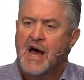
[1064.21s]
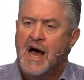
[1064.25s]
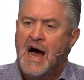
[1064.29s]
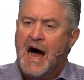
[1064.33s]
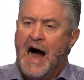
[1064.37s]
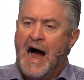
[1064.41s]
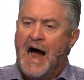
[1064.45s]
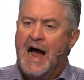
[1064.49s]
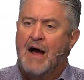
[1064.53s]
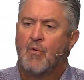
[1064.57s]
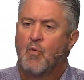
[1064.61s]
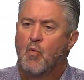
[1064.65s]

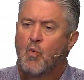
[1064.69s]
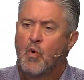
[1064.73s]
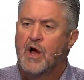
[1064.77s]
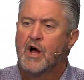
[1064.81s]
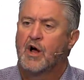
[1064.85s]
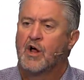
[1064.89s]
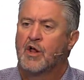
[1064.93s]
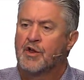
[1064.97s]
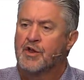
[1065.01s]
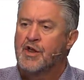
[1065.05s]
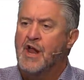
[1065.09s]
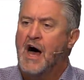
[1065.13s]
I
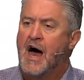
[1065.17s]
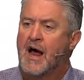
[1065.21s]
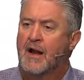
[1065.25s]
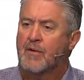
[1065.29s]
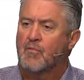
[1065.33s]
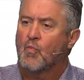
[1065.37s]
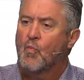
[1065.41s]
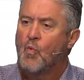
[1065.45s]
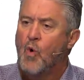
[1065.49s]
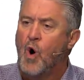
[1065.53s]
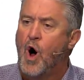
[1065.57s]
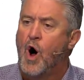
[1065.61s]
will
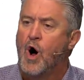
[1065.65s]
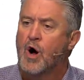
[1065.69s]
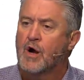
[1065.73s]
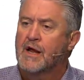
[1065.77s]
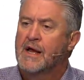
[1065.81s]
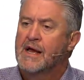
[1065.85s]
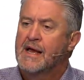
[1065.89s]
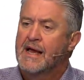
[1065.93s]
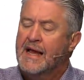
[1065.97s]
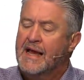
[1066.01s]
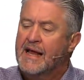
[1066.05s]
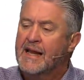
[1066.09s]
not walk
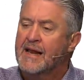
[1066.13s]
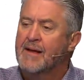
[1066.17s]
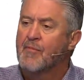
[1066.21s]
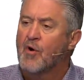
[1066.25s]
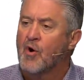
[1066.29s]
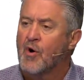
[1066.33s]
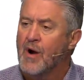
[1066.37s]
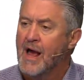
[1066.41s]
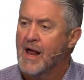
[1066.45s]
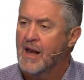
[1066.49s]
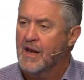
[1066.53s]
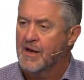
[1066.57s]
in
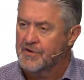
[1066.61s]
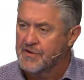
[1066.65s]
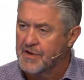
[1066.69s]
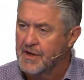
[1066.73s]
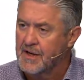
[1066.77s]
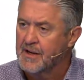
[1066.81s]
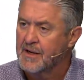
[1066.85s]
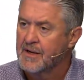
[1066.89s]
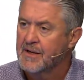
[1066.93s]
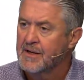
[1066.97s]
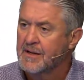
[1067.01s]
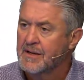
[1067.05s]
immorality.
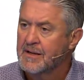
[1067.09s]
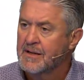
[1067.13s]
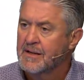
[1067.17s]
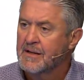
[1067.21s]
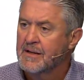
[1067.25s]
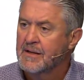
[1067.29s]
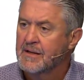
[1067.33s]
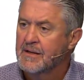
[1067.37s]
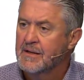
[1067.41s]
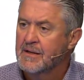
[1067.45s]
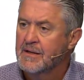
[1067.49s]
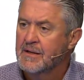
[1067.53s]

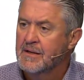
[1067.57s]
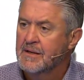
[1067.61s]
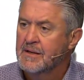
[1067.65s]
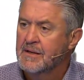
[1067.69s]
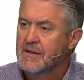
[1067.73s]
Amen.